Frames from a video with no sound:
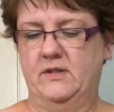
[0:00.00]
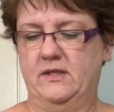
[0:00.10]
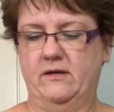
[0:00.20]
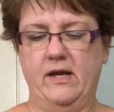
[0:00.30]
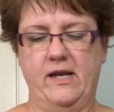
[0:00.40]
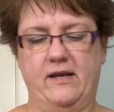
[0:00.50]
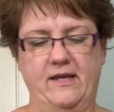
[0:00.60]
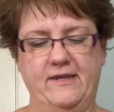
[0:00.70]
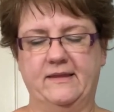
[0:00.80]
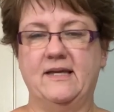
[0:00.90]
All right, I
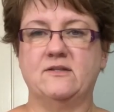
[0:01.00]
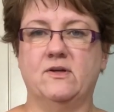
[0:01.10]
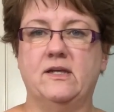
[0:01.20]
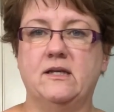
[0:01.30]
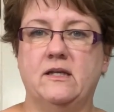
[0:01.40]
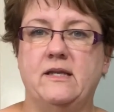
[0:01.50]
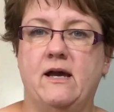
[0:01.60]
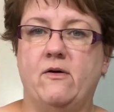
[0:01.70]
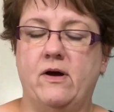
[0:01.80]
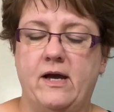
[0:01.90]
think that's really good.
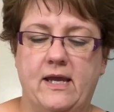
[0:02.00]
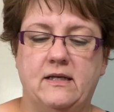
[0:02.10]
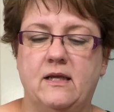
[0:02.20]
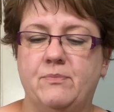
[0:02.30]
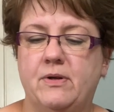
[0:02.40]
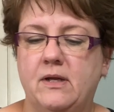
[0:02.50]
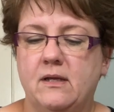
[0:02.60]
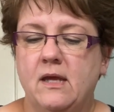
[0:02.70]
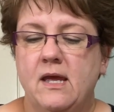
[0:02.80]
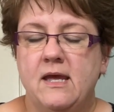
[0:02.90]
Now, I ended up putting,